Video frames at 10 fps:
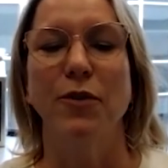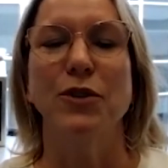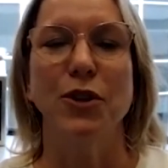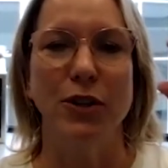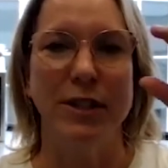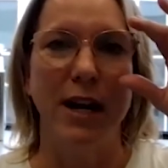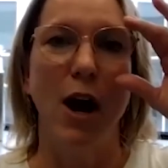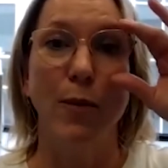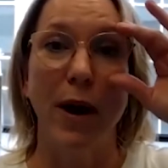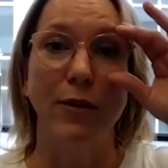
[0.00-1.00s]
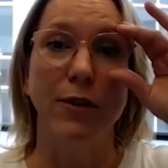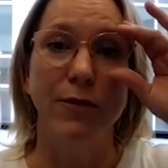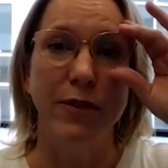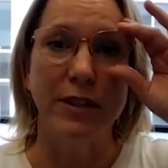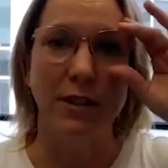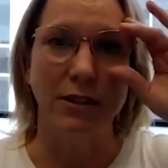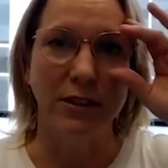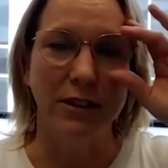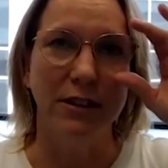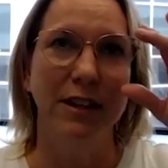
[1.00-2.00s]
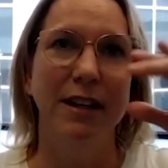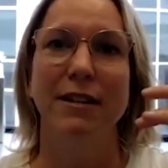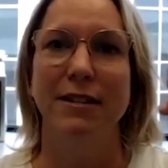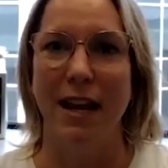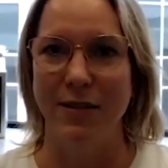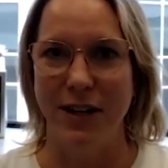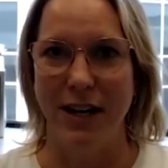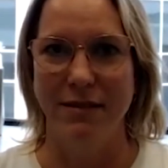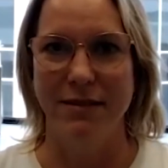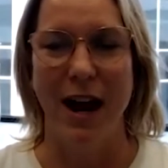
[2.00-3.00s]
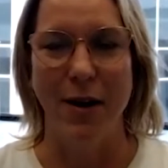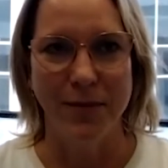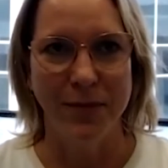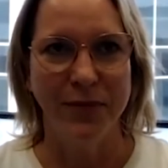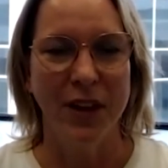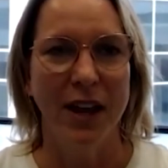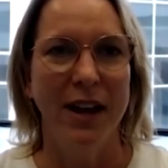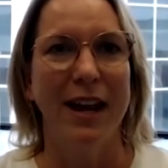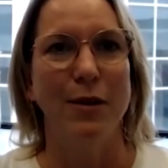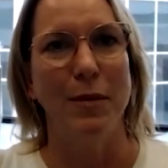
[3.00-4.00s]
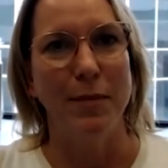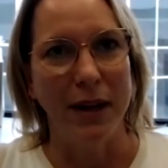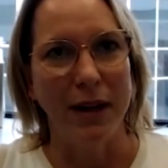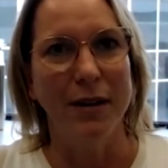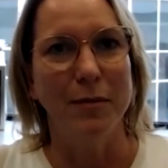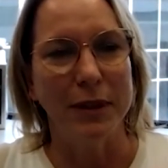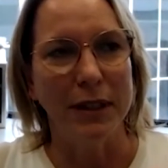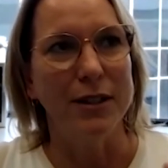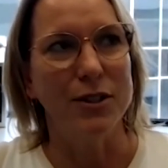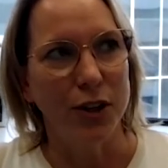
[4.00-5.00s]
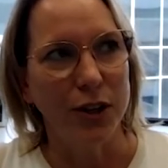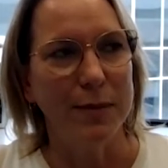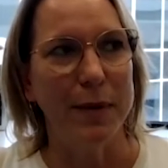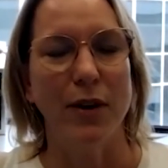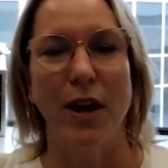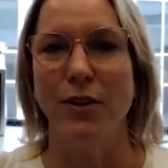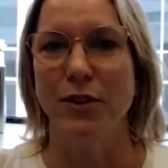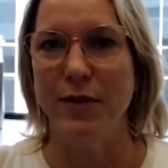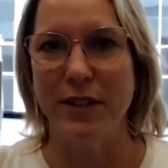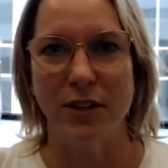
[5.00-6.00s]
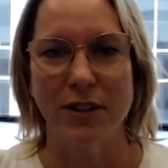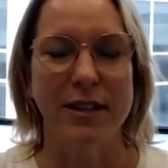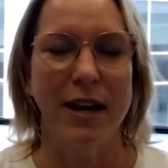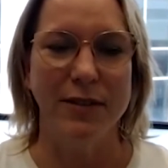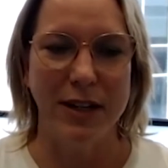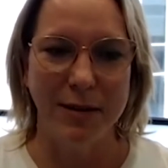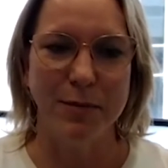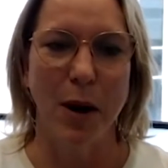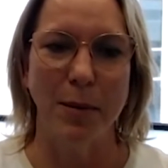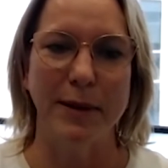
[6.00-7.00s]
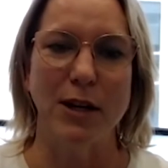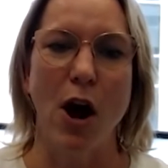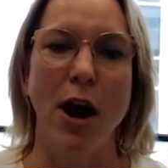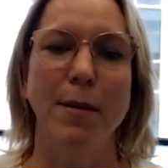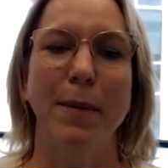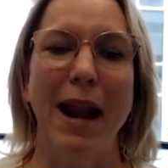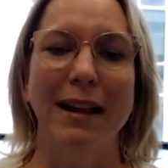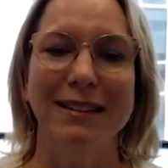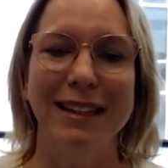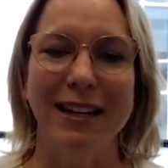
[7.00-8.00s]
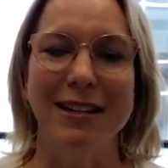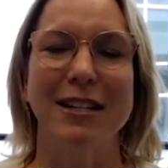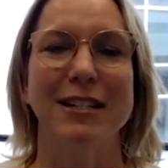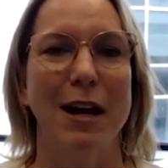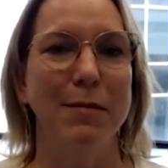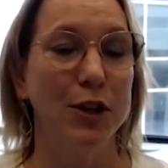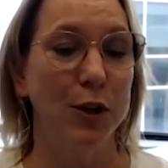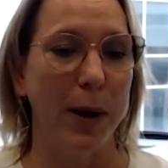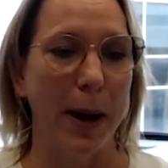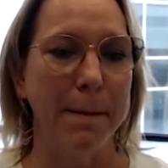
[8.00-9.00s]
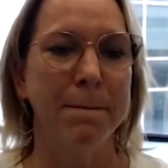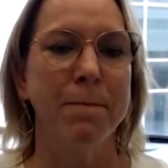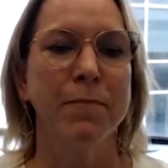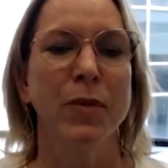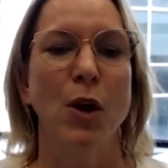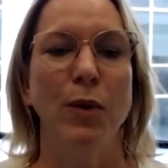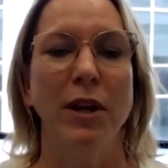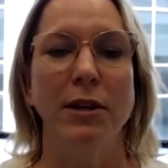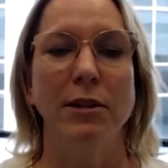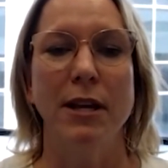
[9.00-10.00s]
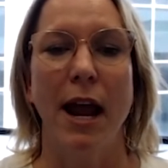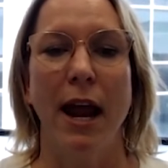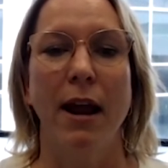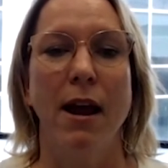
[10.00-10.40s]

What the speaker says: certainty around physical safety. Now, can we be completely certain about others' physical safety? Probably not, but at least to some degree, we can say